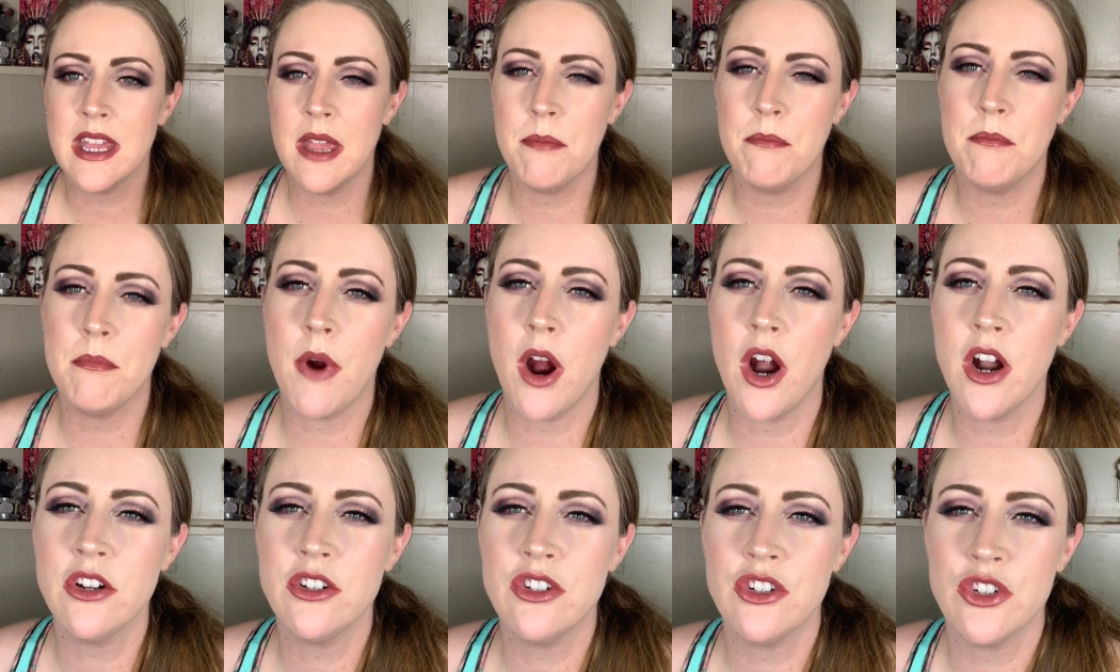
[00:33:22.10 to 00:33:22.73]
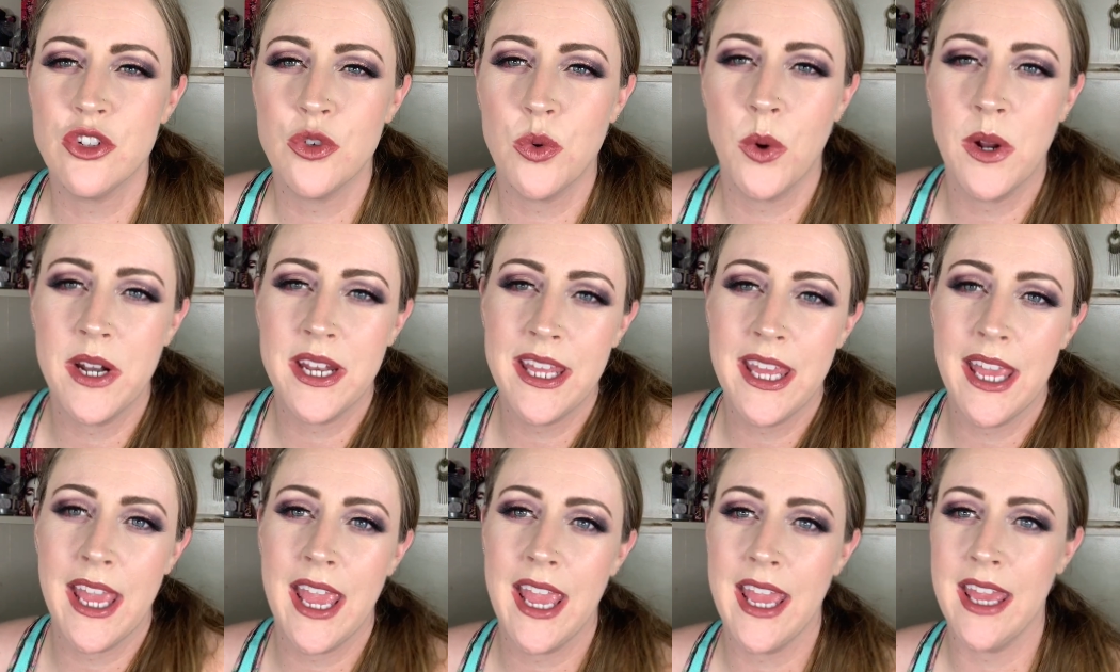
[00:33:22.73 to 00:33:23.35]
After all that
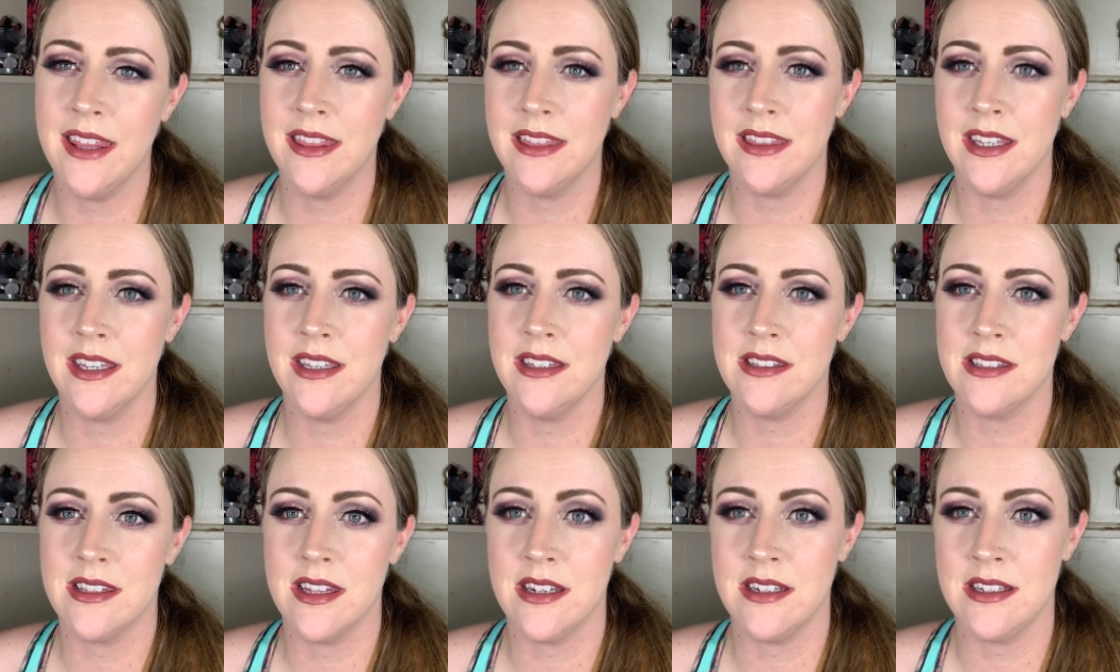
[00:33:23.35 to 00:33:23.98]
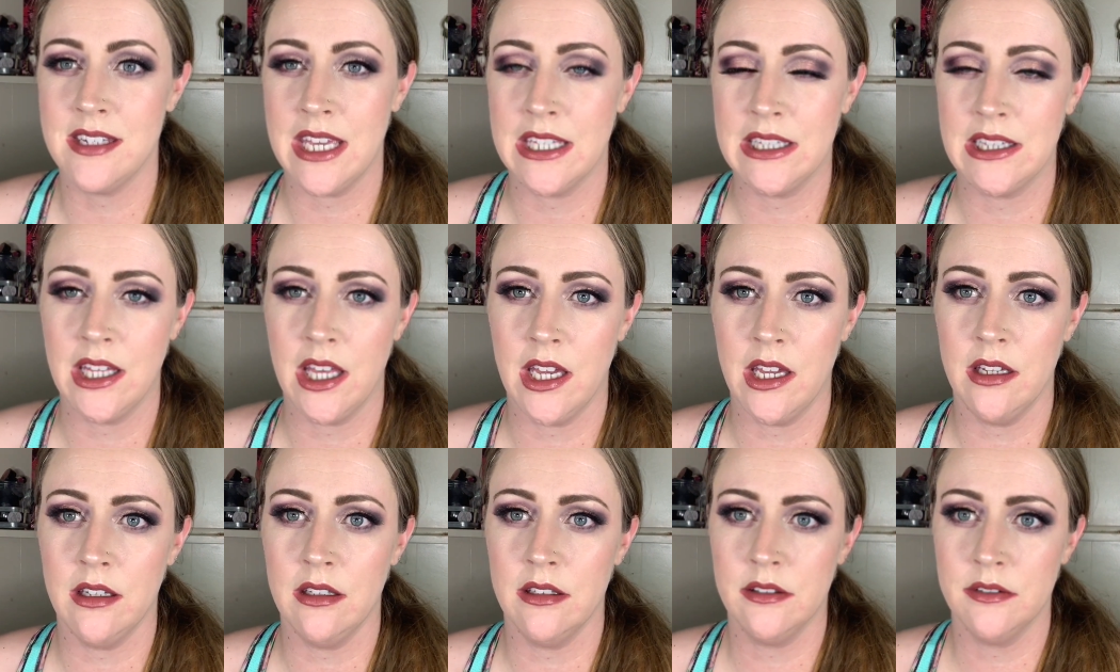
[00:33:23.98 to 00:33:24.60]
math, I was wrong. March
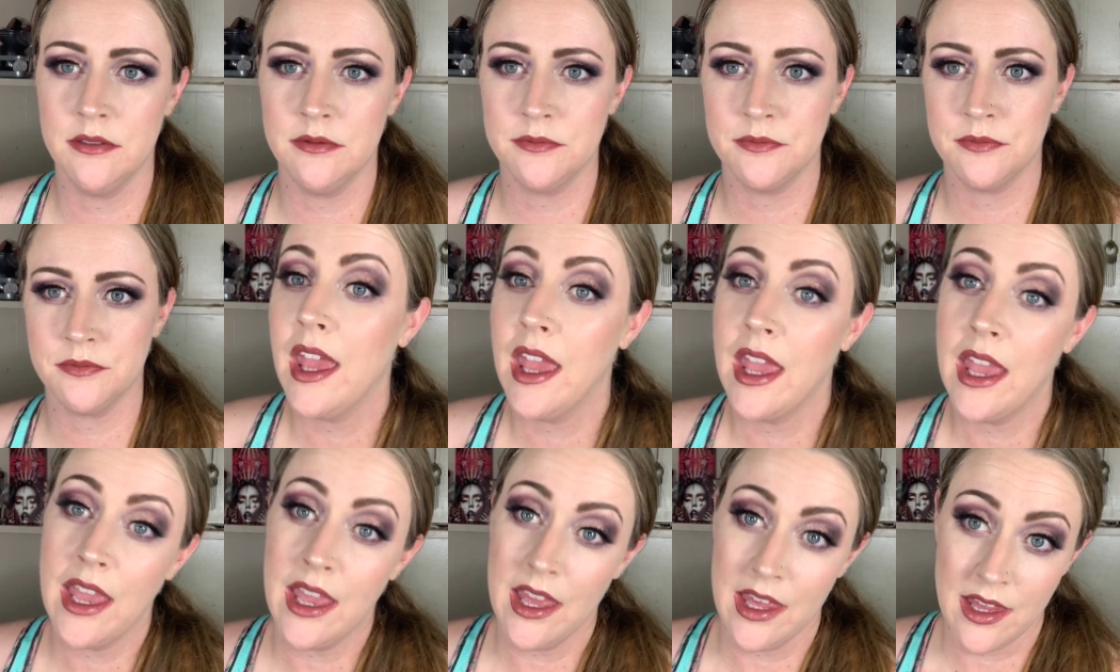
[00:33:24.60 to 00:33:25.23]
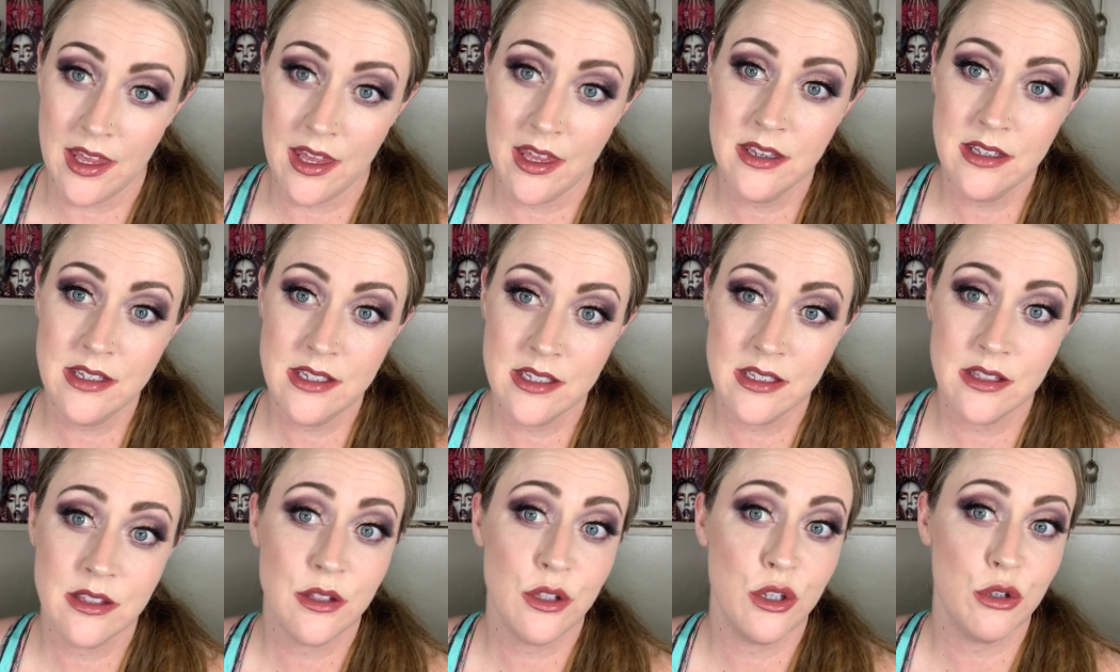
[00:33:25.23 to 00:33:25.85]
21st. And
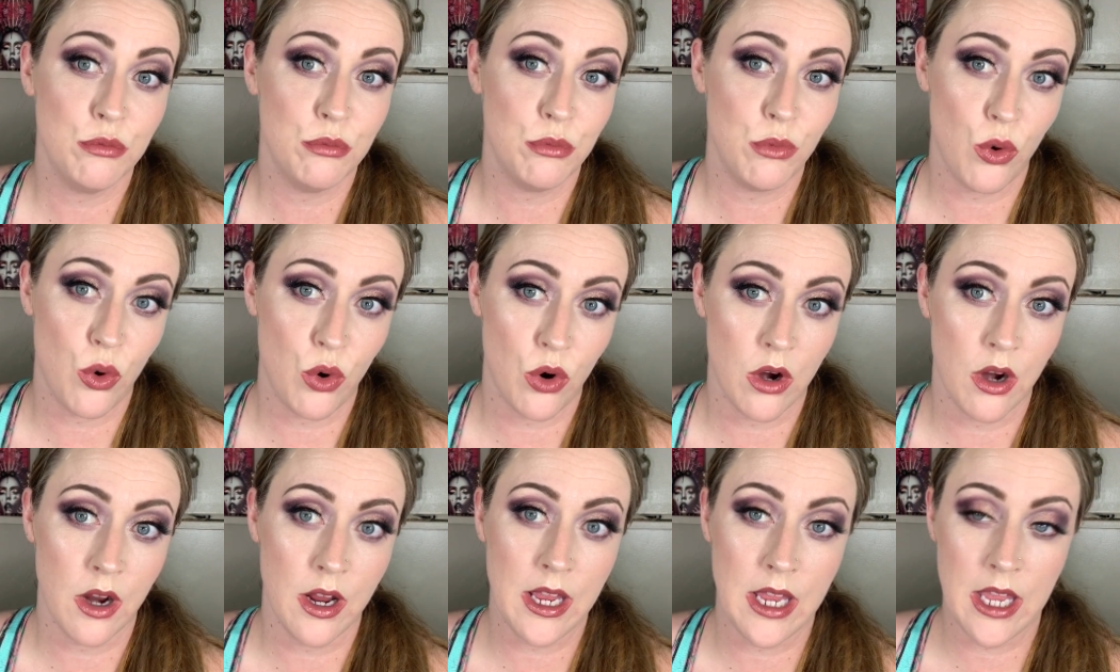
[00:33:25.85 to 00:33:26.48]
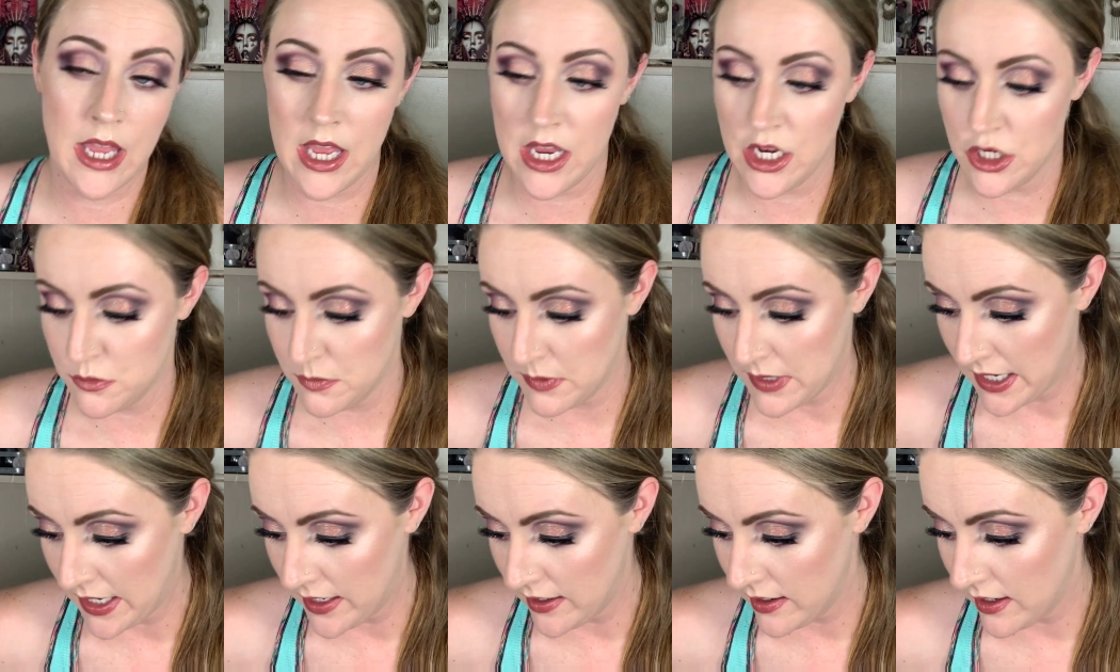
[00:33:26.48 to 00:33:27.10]
the more
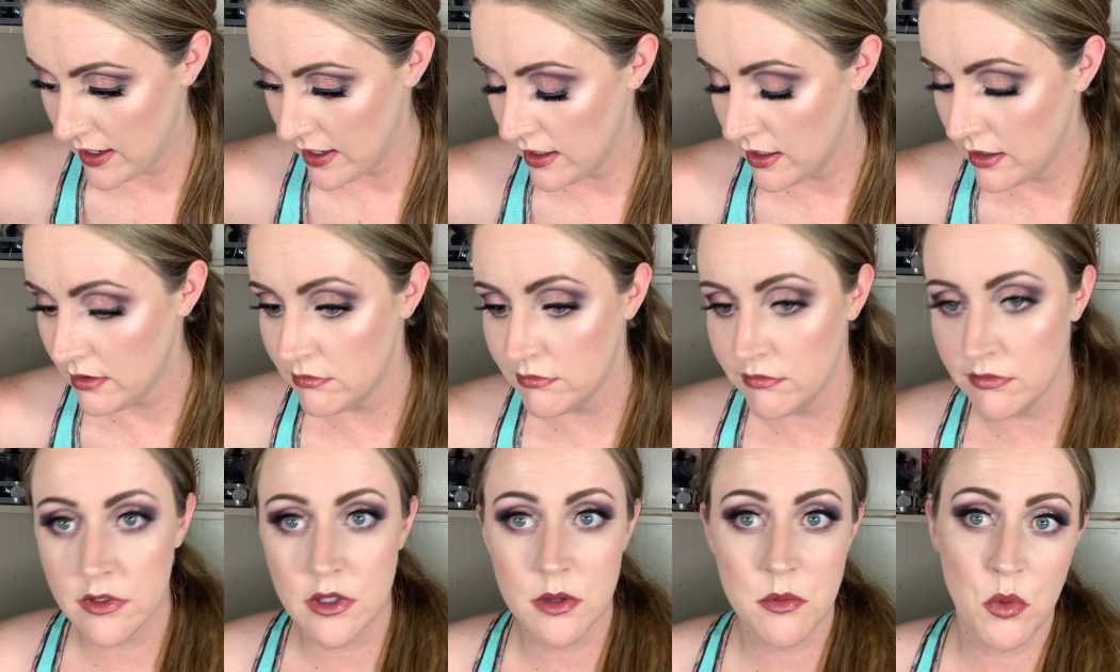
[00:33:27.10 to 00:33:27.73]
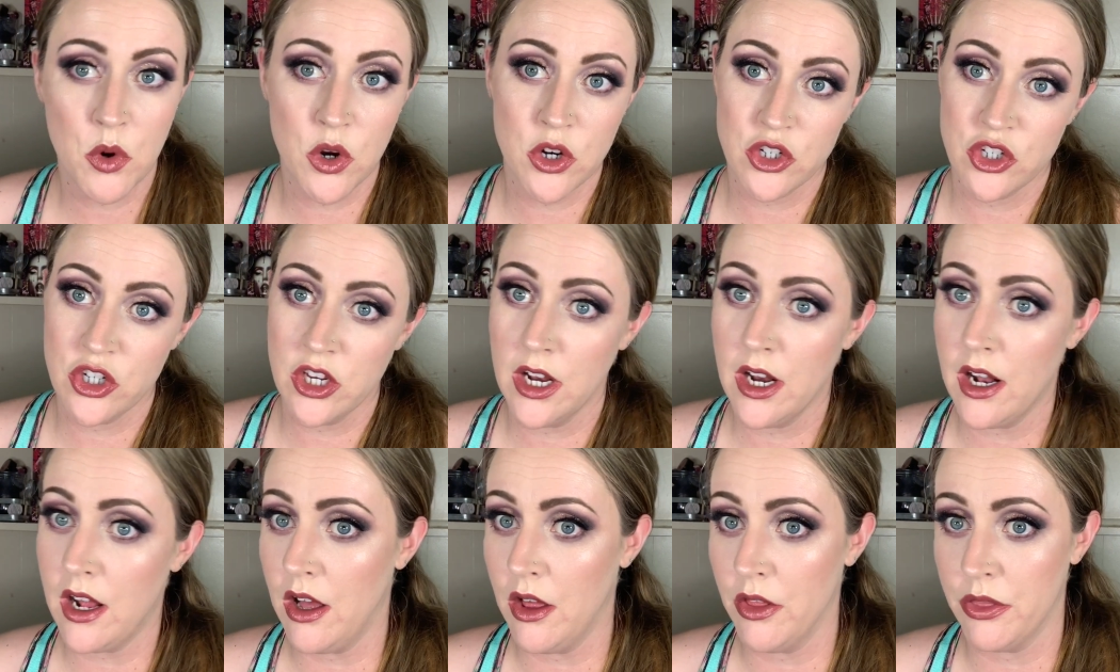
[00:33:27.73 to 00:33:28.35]
engagement I get, the more
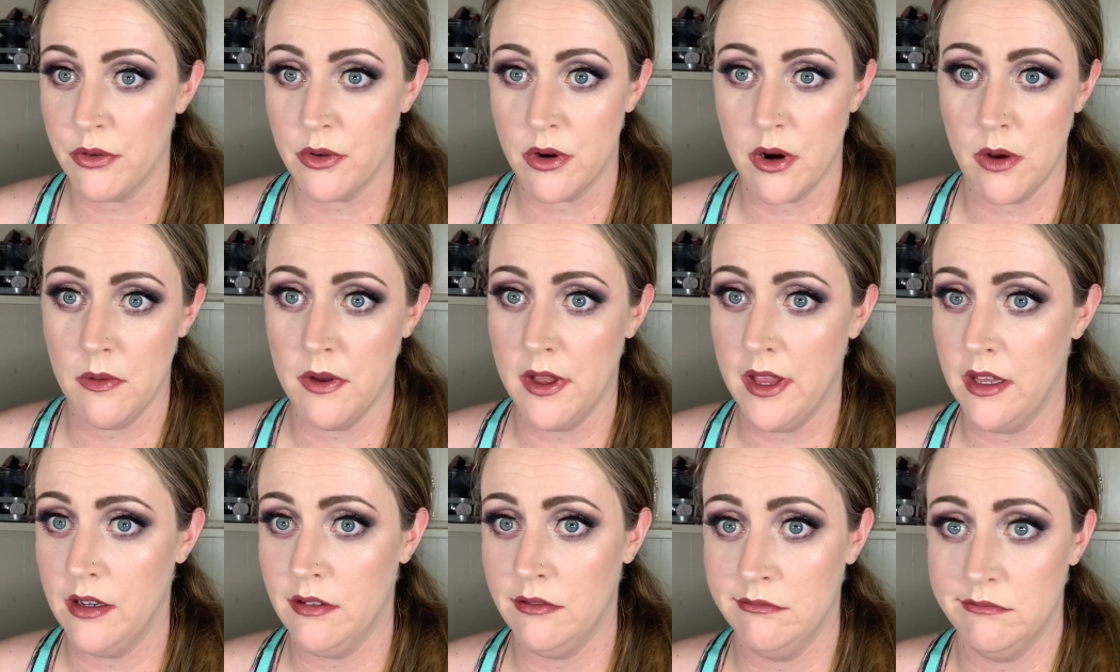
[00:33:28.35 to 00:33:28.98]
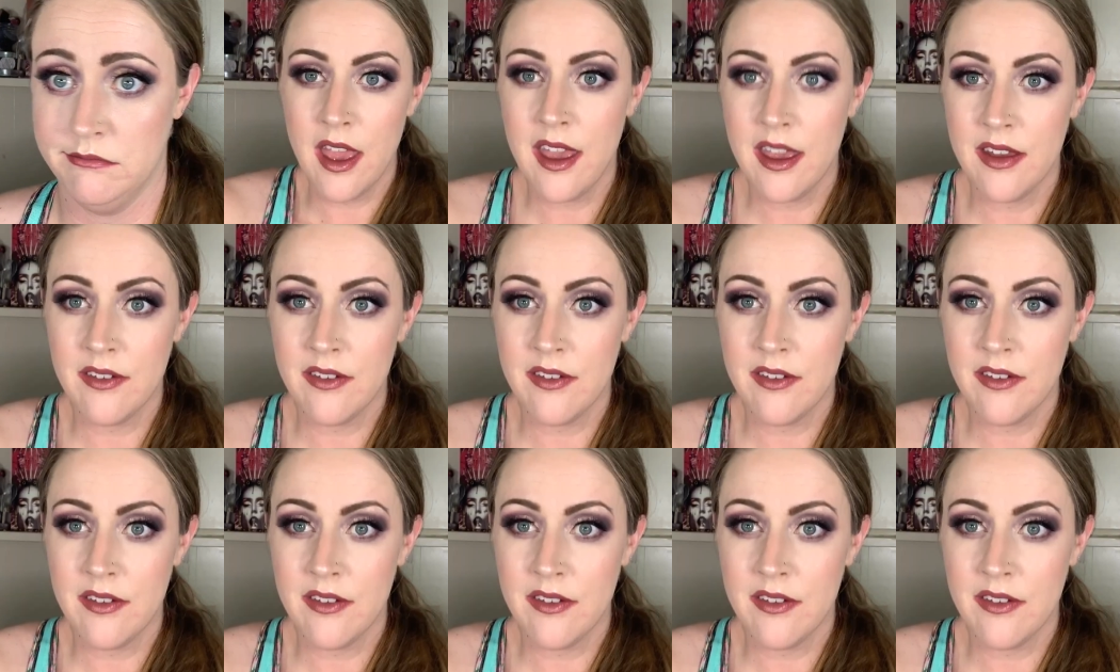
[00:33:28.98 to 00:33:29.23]
shit I'll throw in.